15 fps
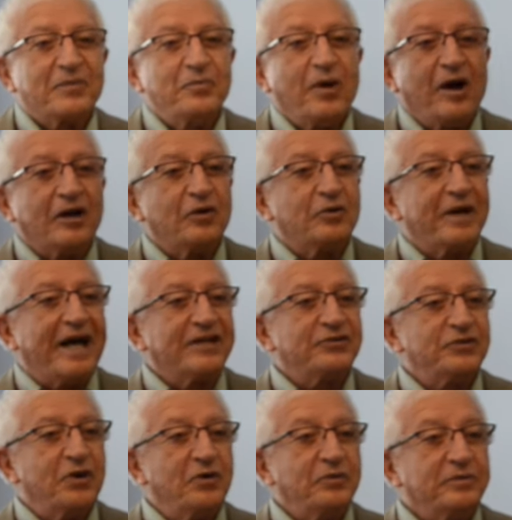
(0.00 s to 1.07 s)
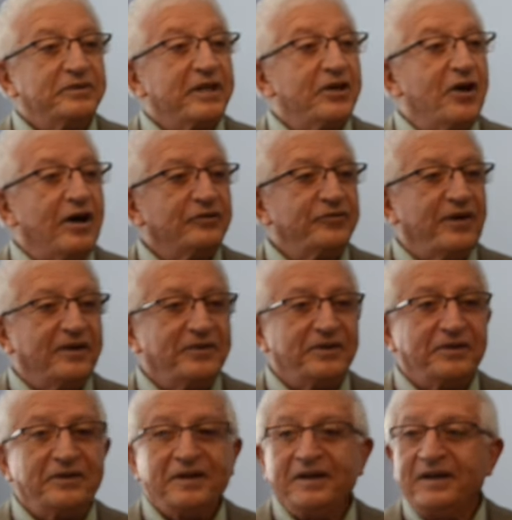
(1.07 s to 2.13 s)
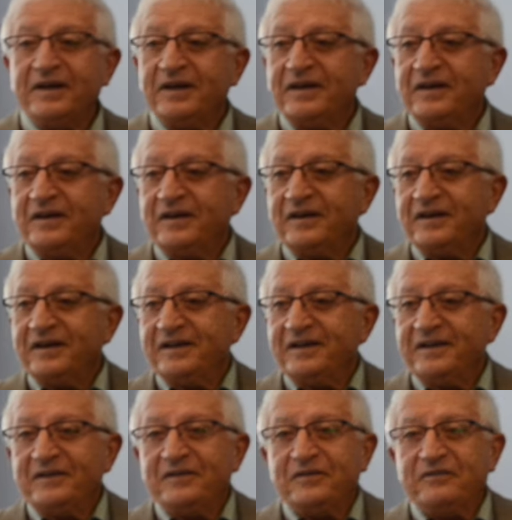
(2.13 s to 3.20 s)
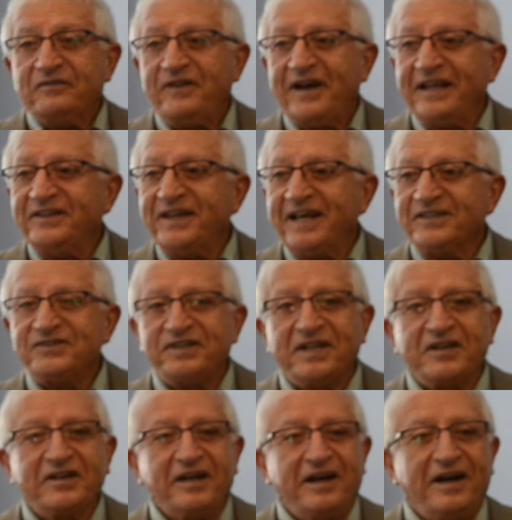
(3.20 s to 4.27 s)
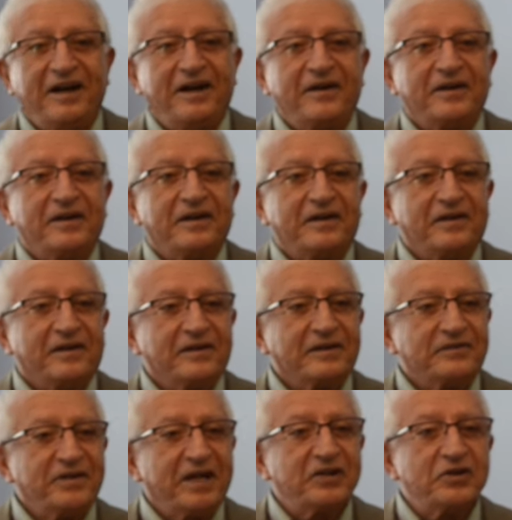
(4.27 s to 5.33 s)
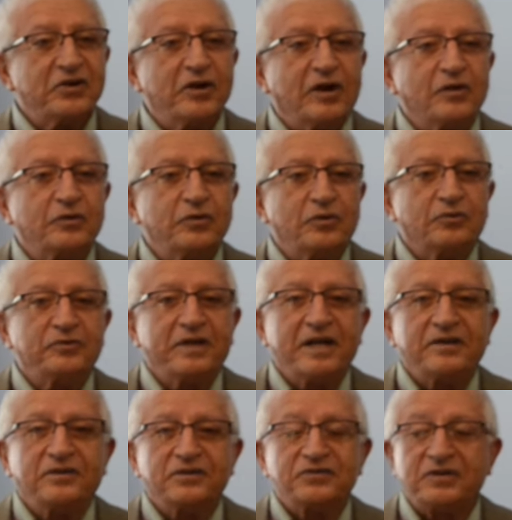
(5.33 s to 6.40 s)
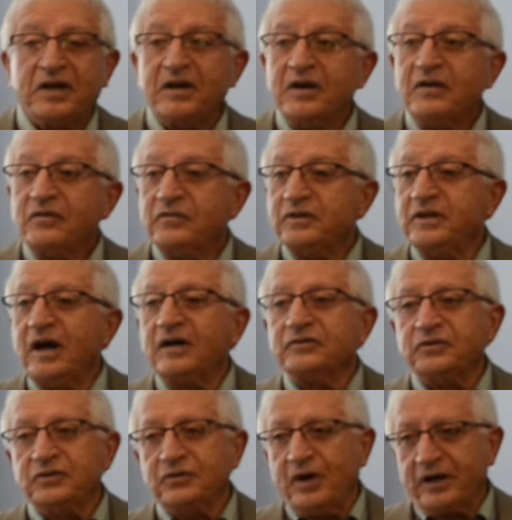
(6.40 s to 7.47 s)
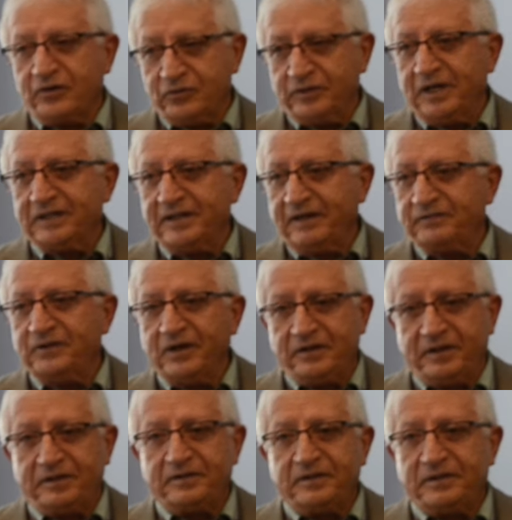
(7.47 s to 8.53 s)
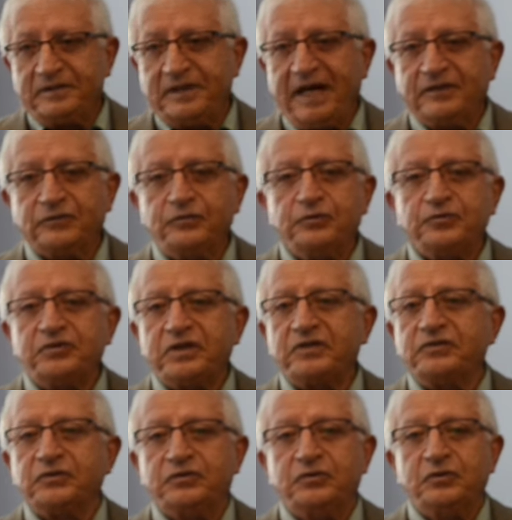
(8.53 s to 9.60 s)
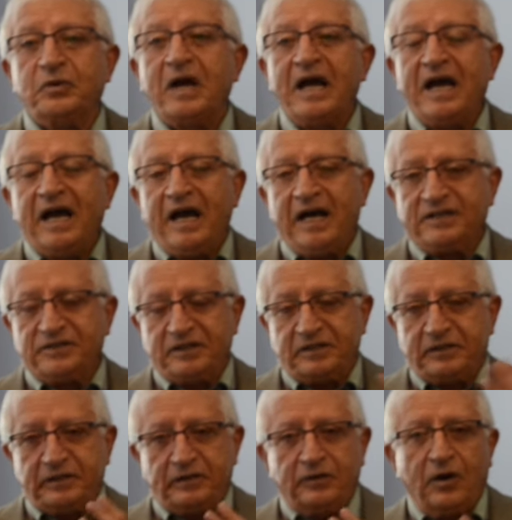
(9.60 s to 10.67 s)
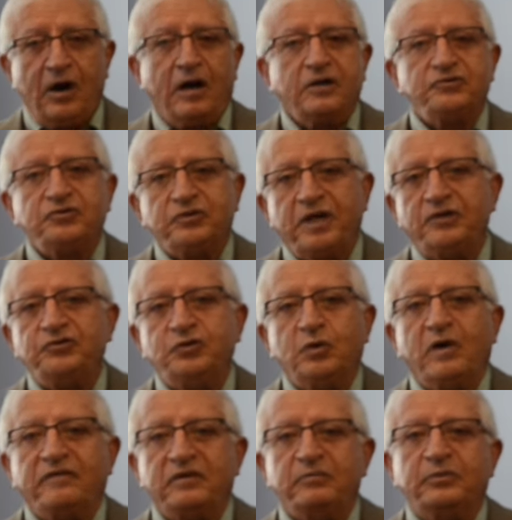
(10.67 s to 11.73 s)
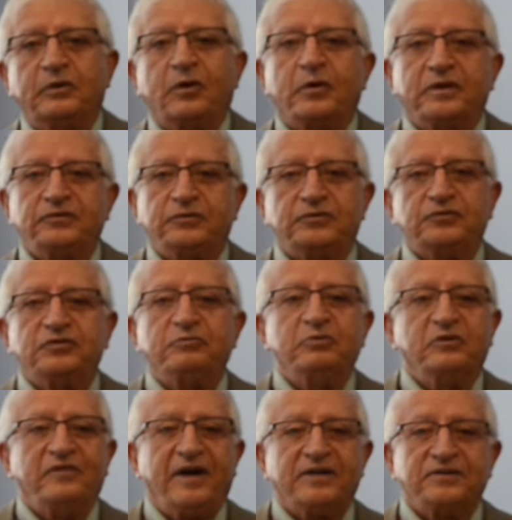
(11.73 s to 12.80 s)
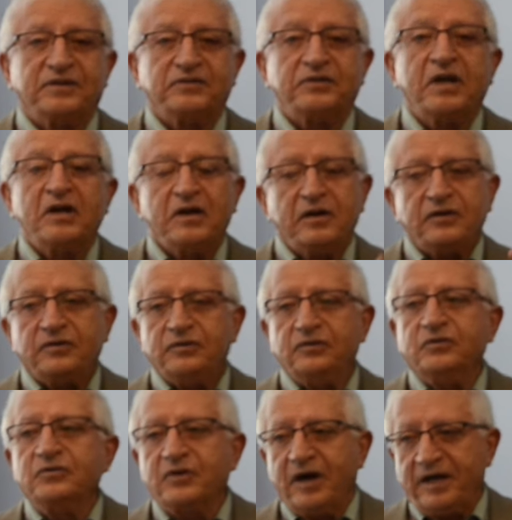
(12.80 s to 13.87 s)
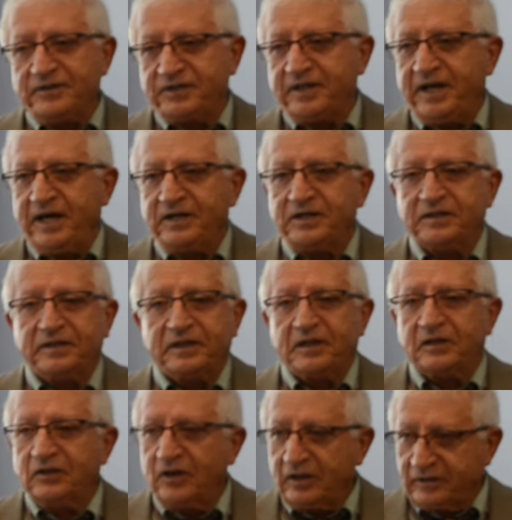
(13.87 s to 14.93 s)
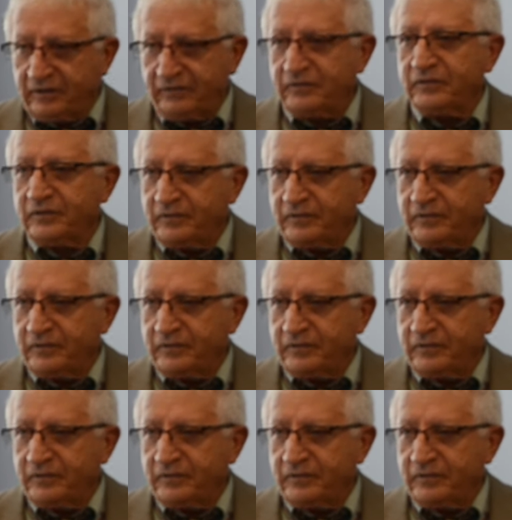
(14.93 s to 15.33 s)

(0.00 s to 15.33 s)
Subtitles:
Paulo Lasso, the Godfather. Fantastic technical coordinators. Without you, I could not have done it. That 262 has a large ratio of employees to supervisors. You guys carried a lot of